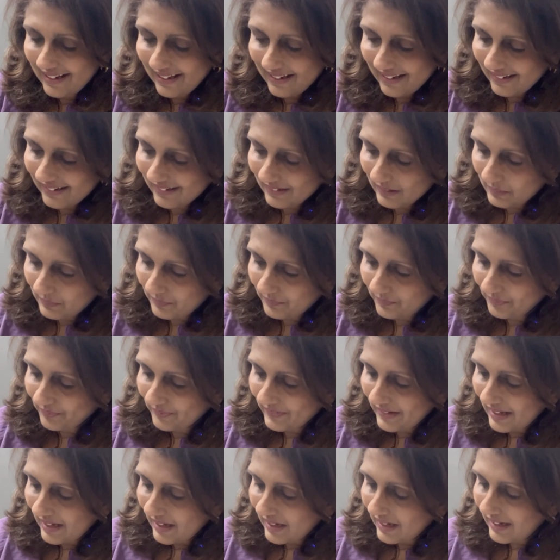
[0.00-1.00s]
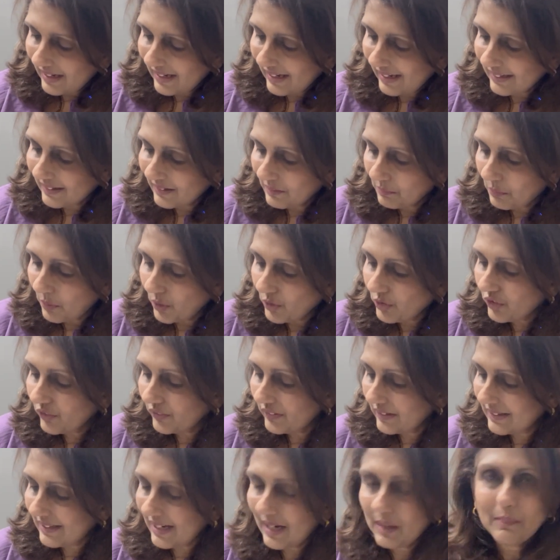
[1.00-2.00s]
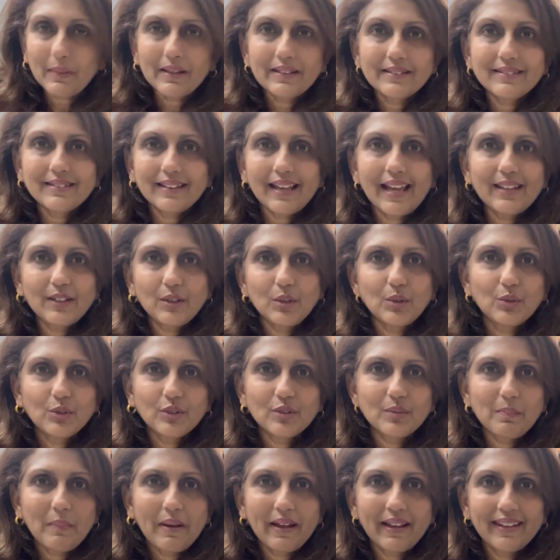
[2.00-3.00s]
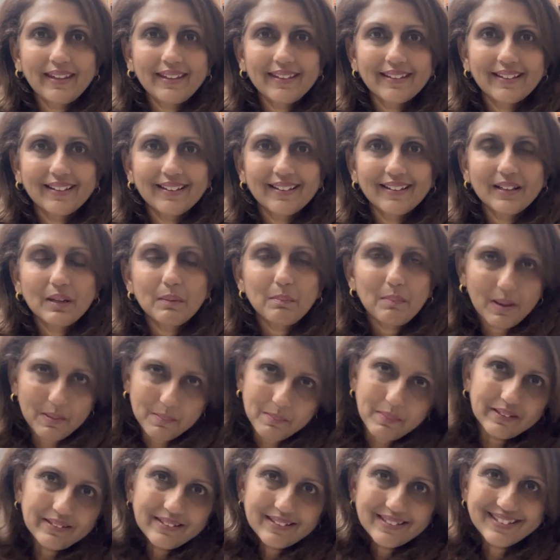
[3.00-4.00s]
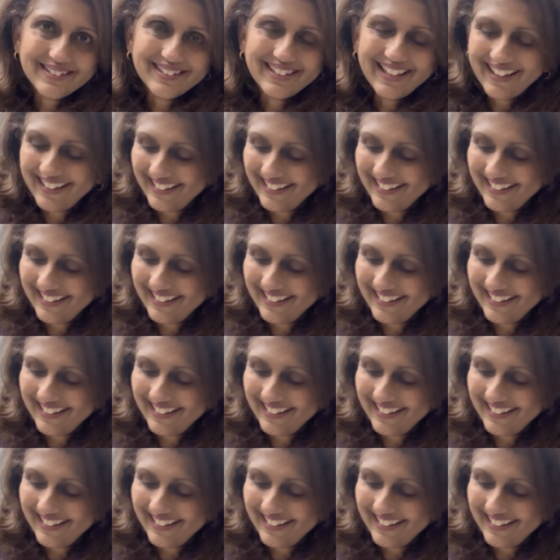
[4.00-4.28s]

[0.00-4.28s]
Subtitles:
And most of the time I use my mother's,